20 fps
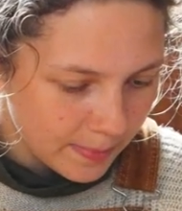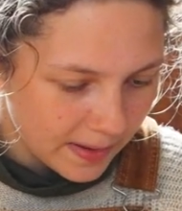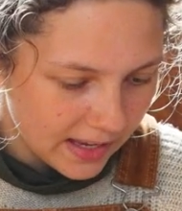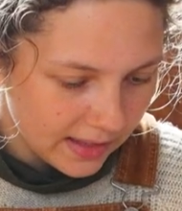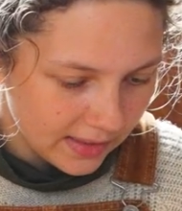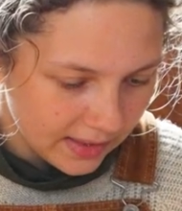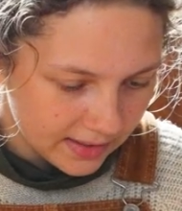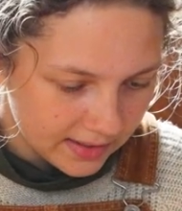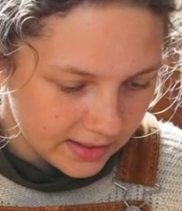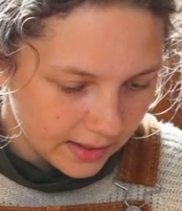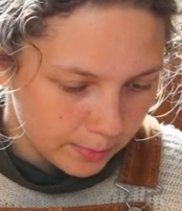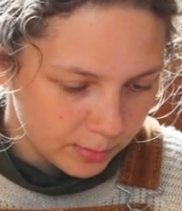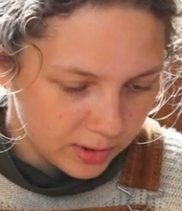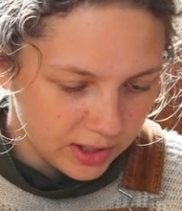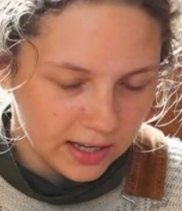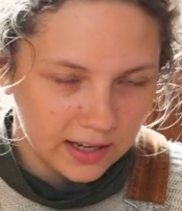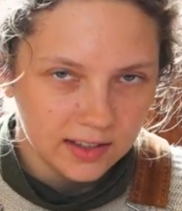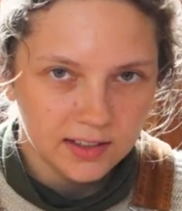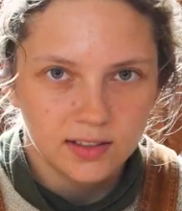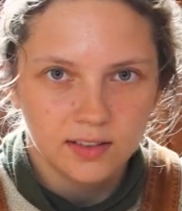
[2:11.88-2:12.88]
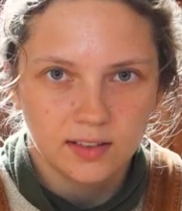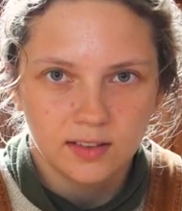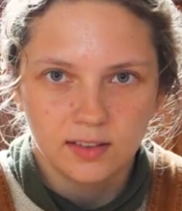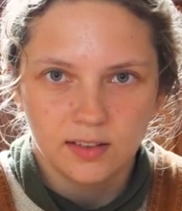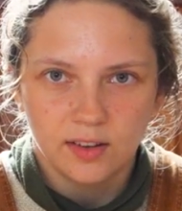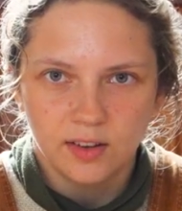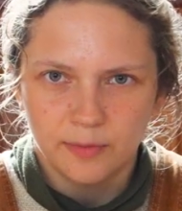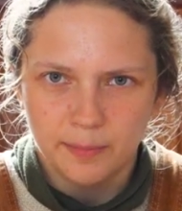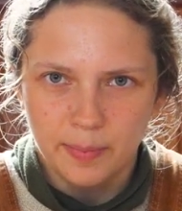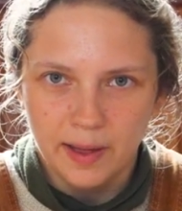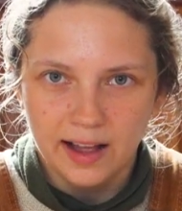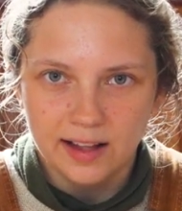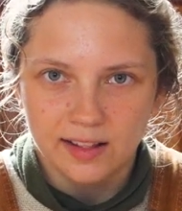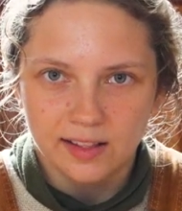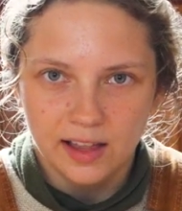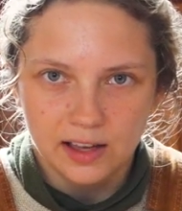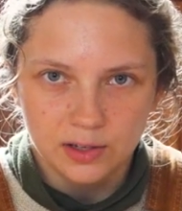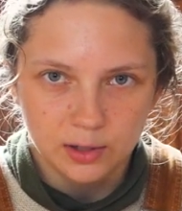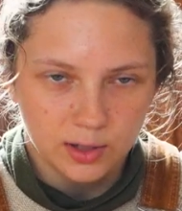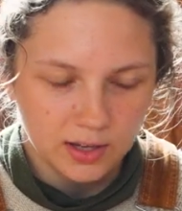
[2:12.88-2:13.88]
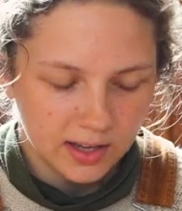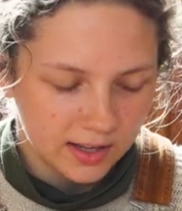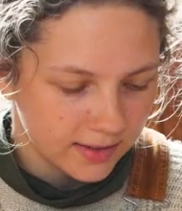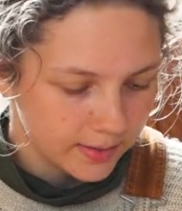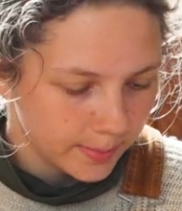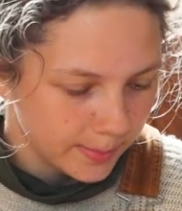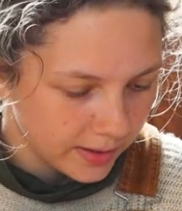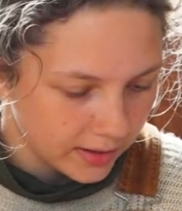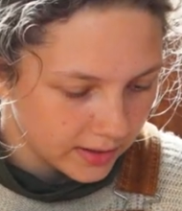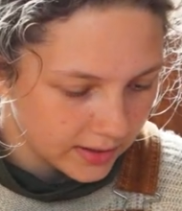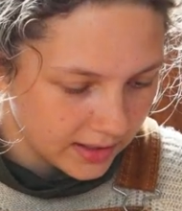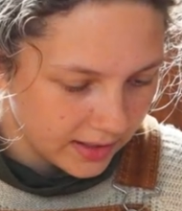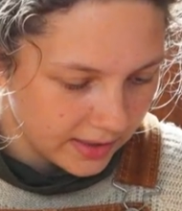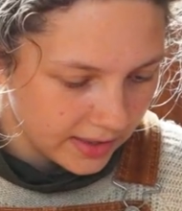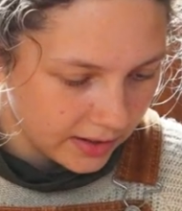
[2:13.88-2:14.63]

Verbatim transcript: been the subject of backlash and conspiracy